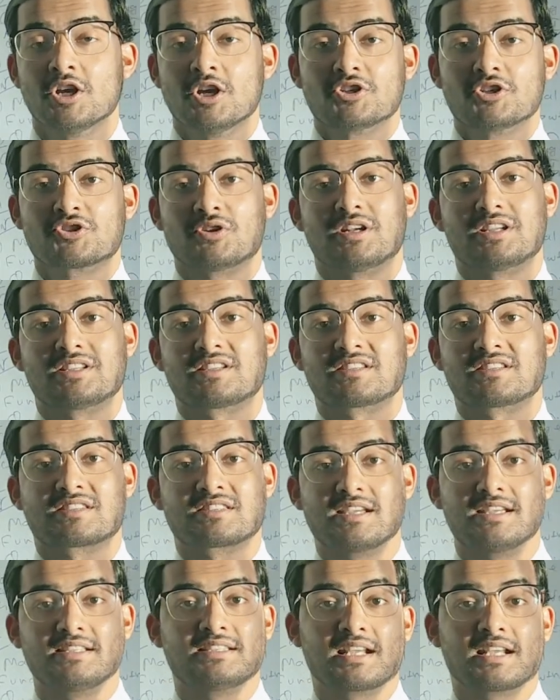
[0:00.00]
So let's just
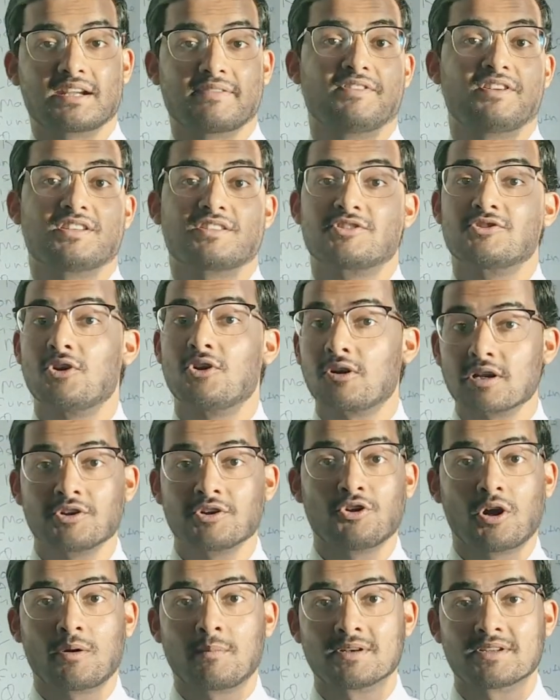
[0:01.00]
say that if it is not a
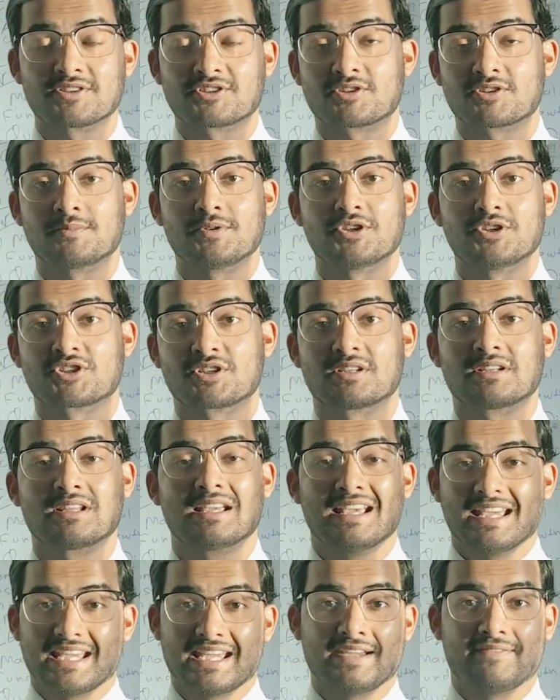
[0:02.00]
normal distribution,
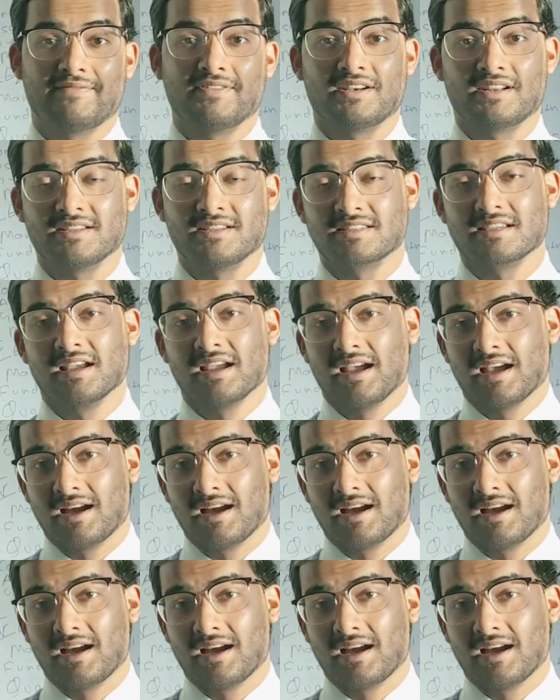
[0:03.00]
if it is